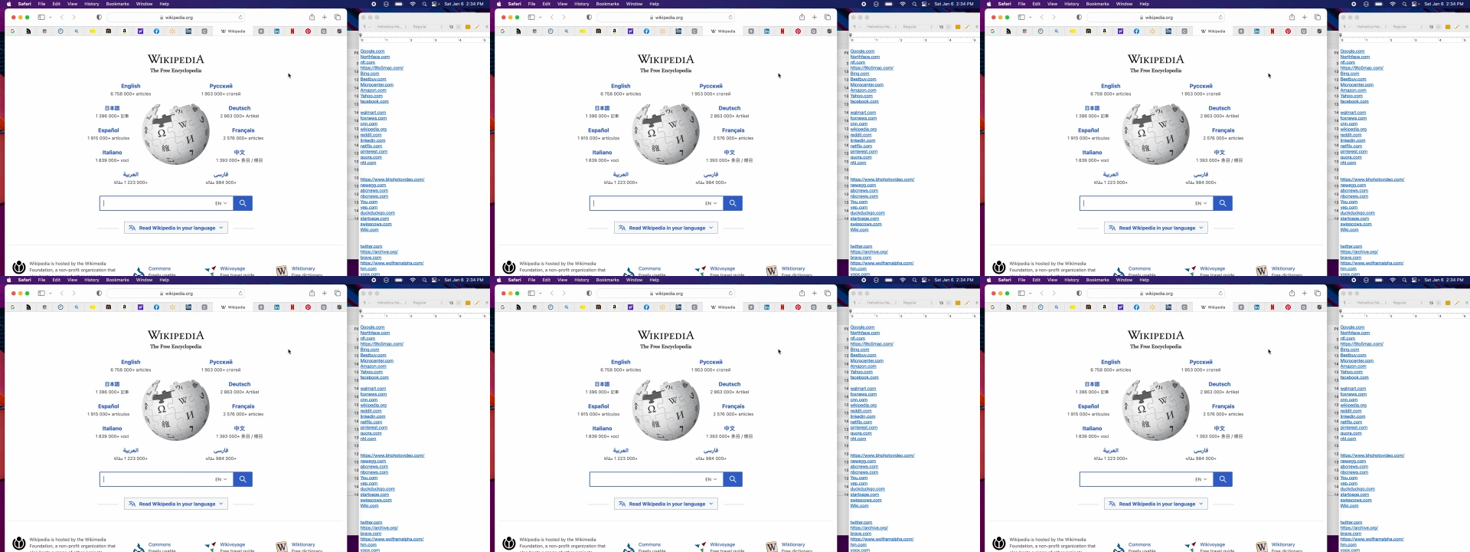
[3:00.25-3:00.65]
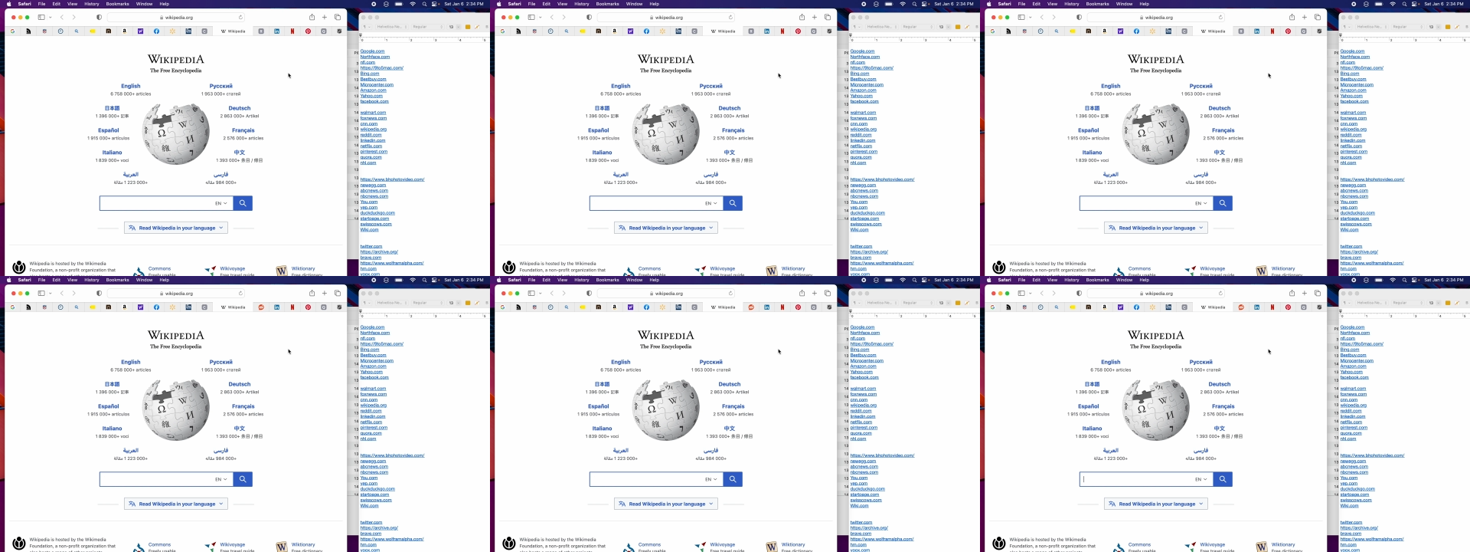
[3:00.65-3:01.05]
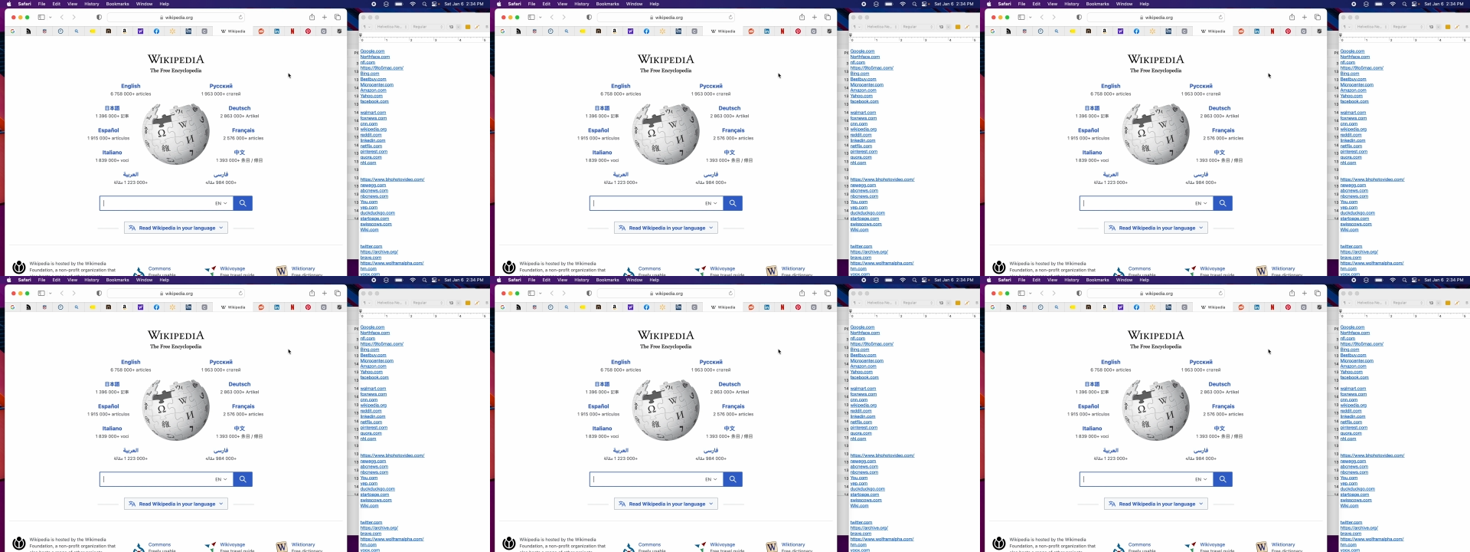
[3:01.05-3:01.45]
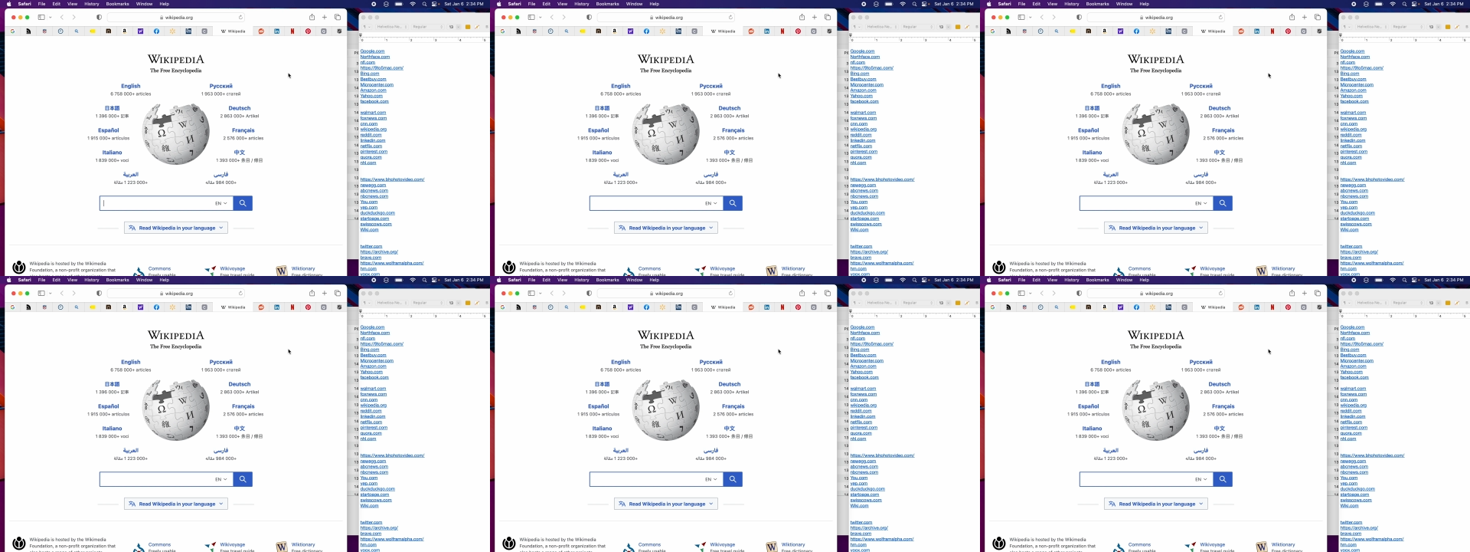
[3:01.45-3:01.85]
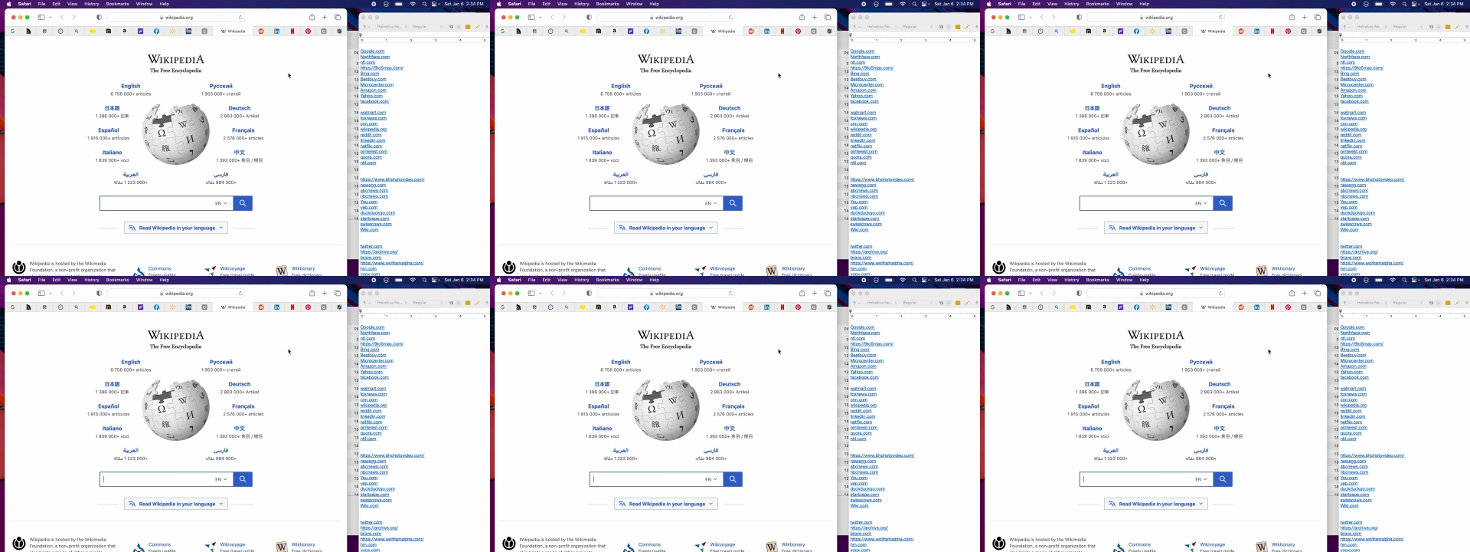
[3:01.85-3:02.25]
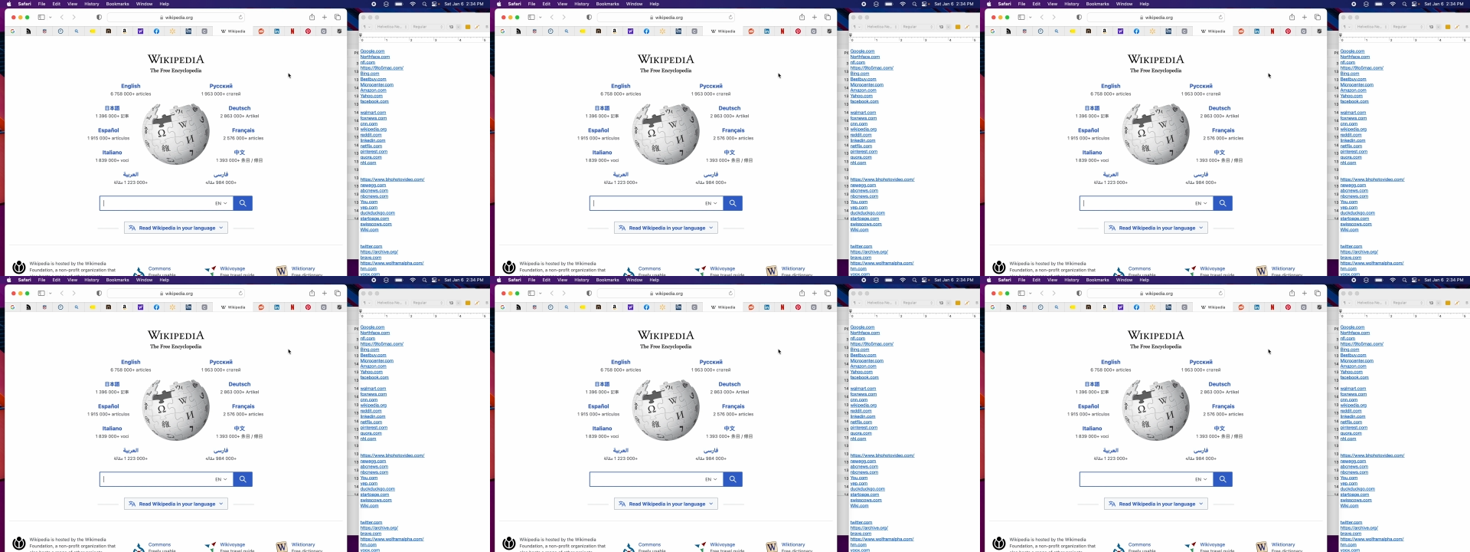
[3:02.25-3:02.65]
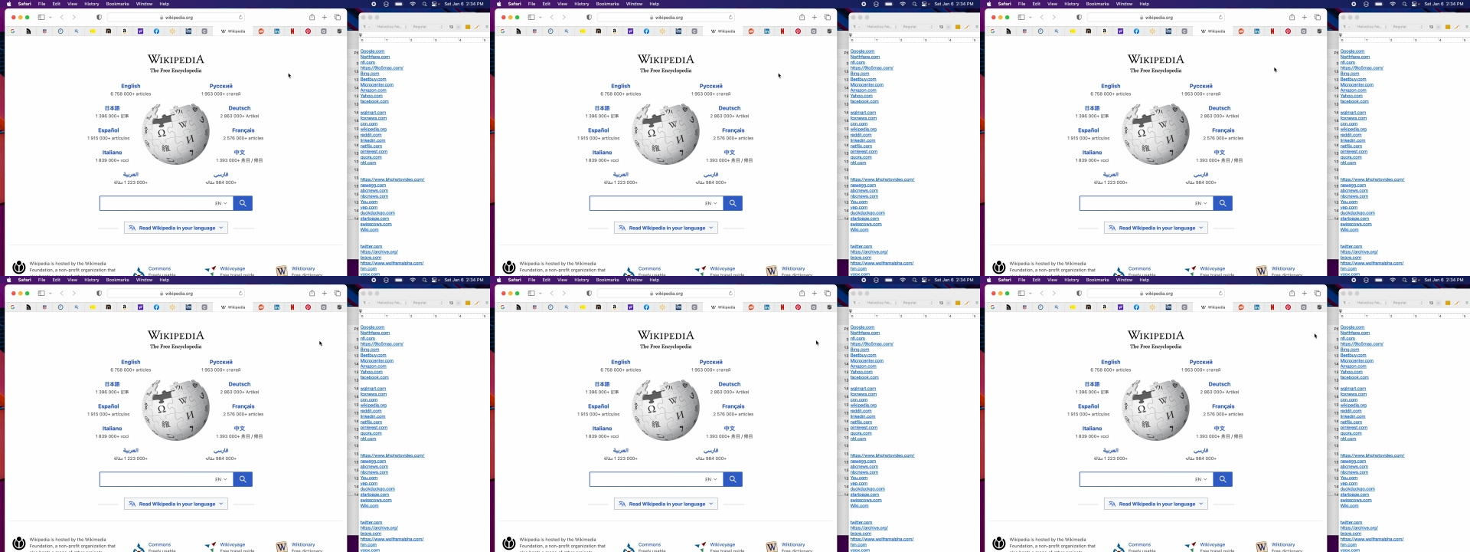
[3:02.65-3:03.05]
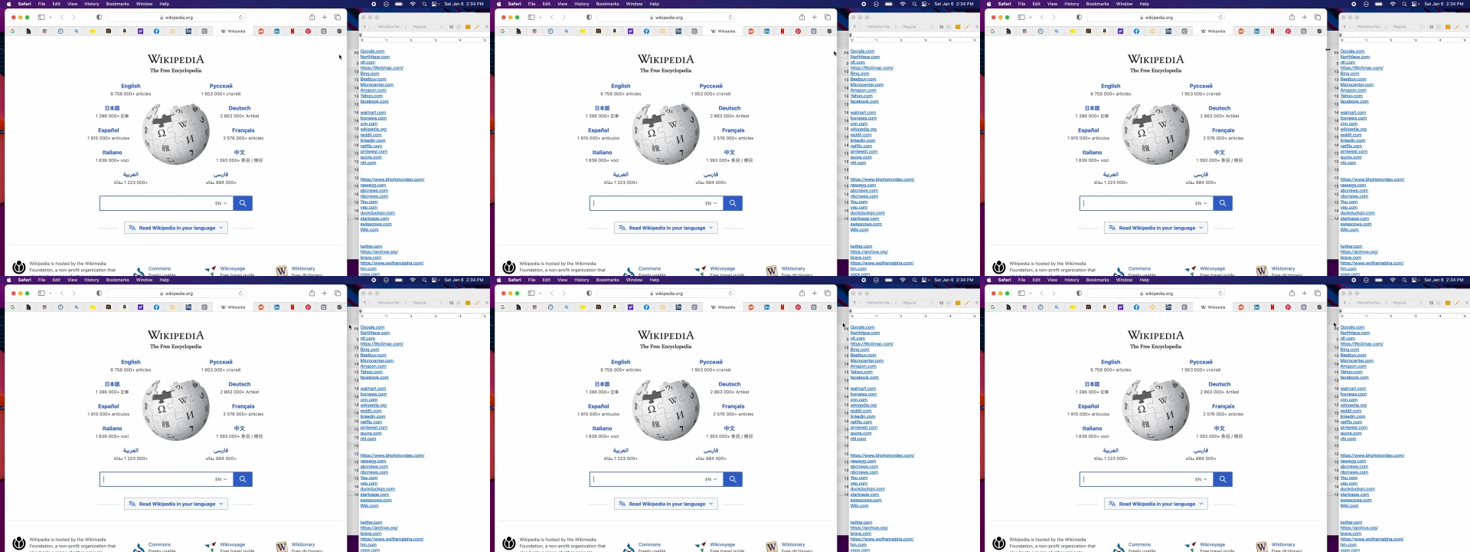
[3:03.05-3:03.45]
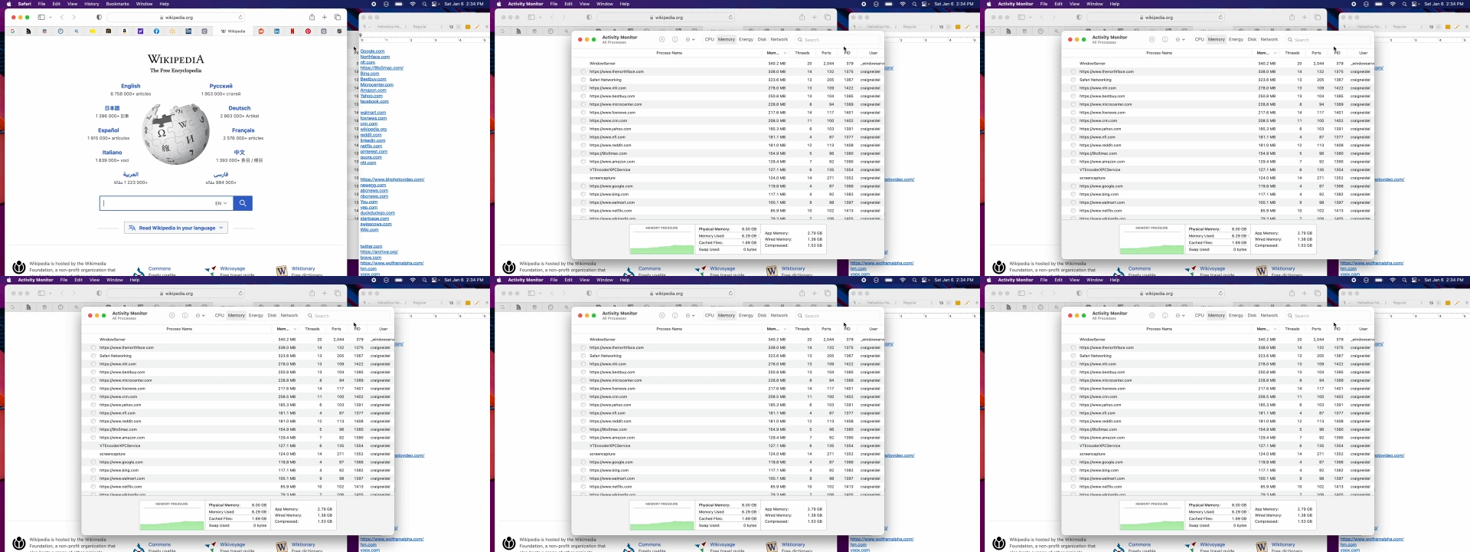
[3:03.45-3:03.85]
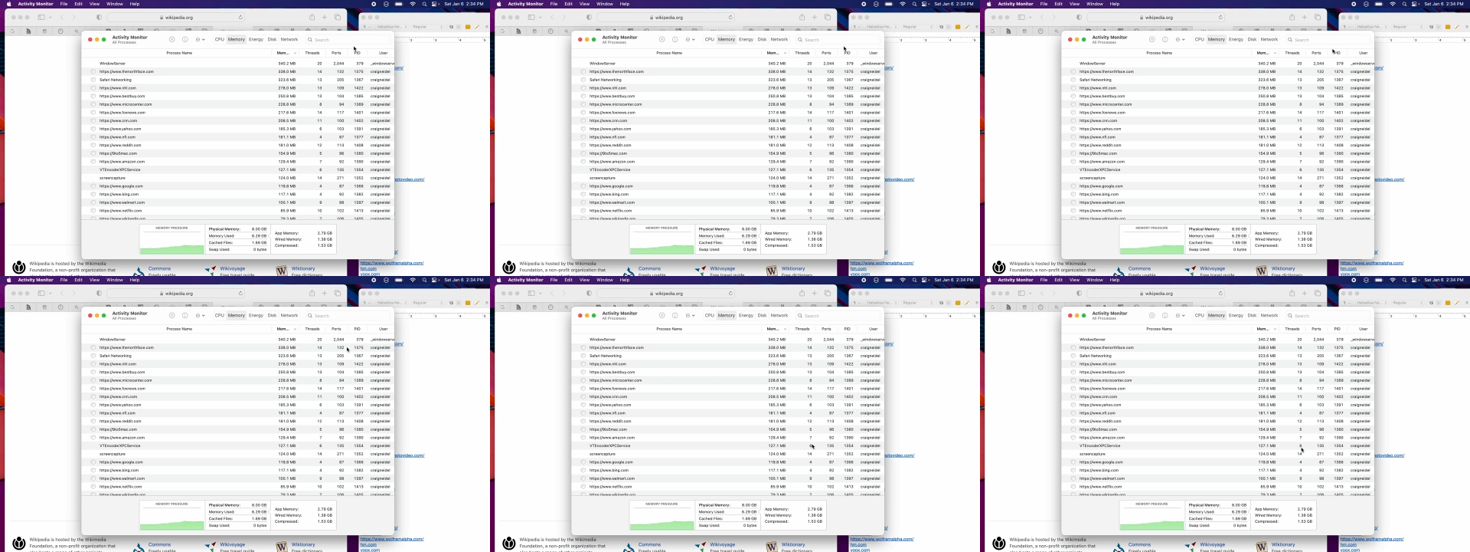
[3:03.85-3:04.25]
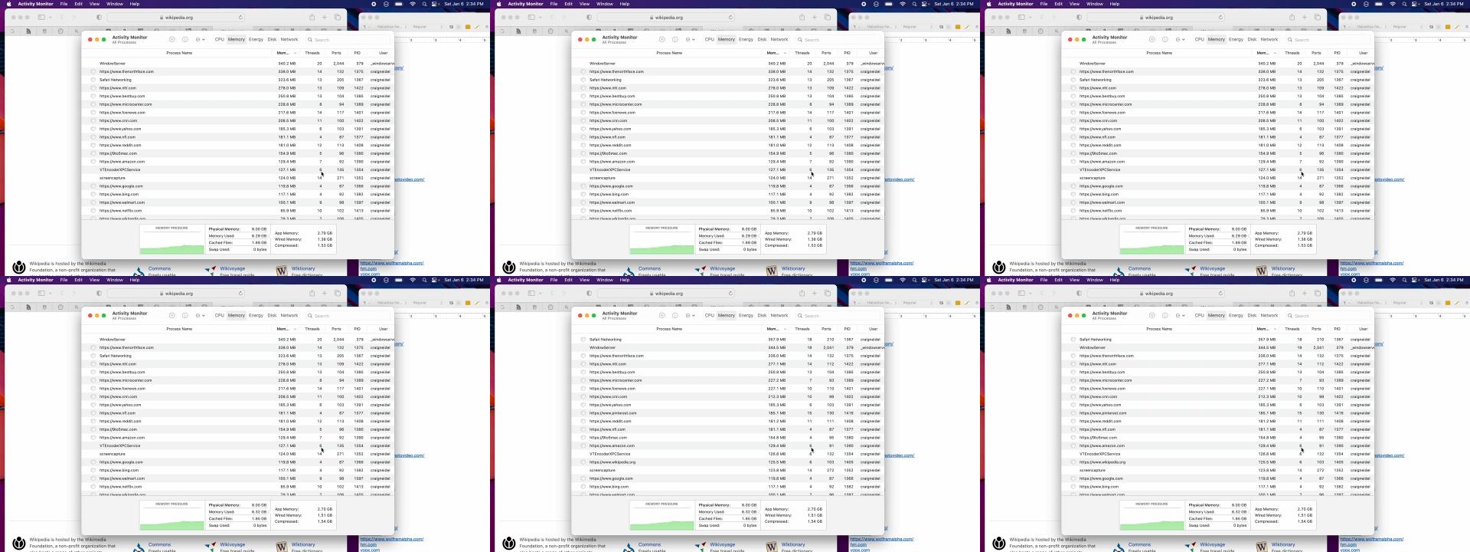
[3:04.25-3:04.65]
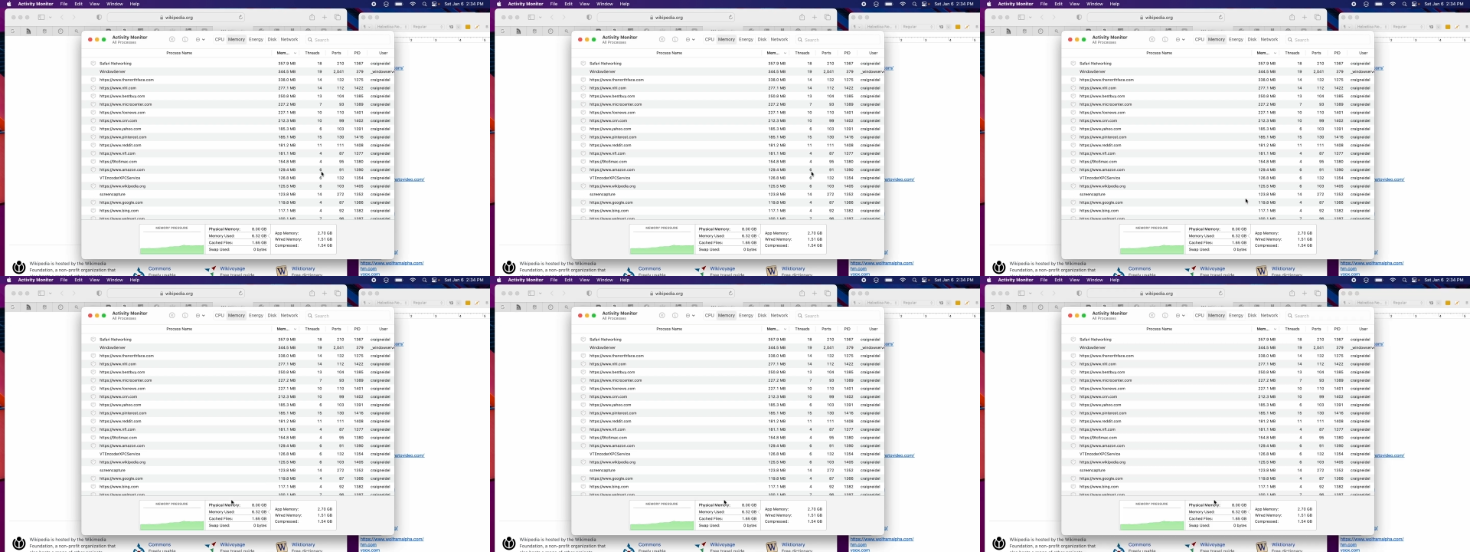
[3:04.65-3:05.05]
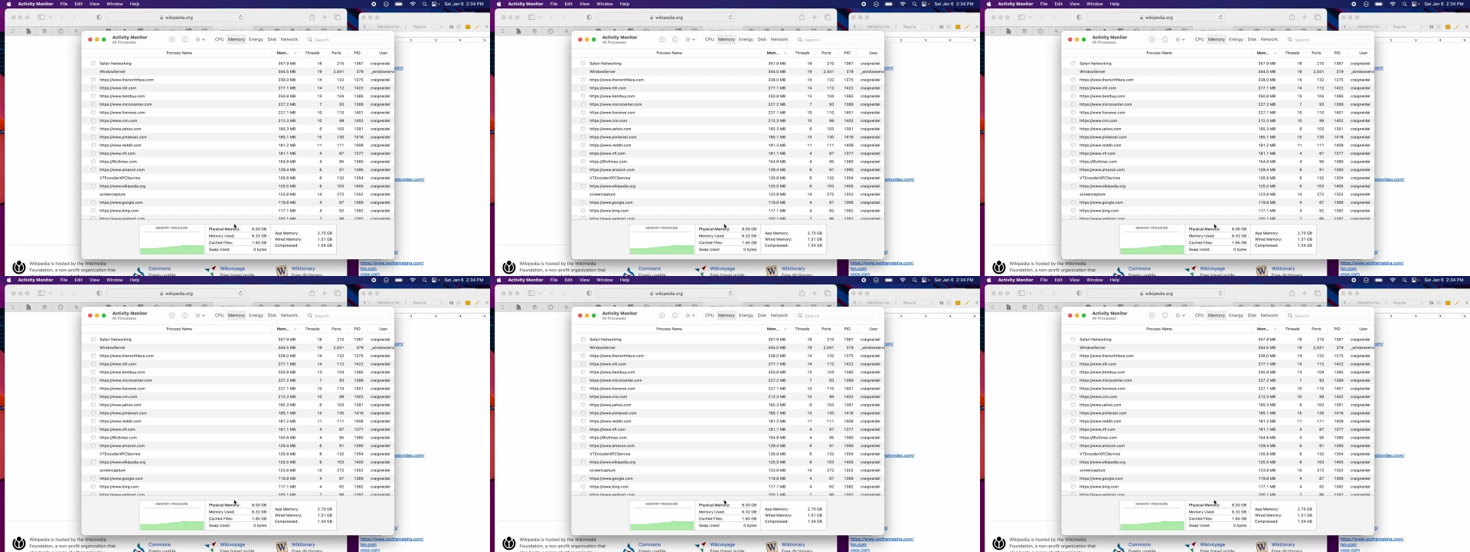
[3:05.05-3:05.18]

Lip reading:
(no speaker visible)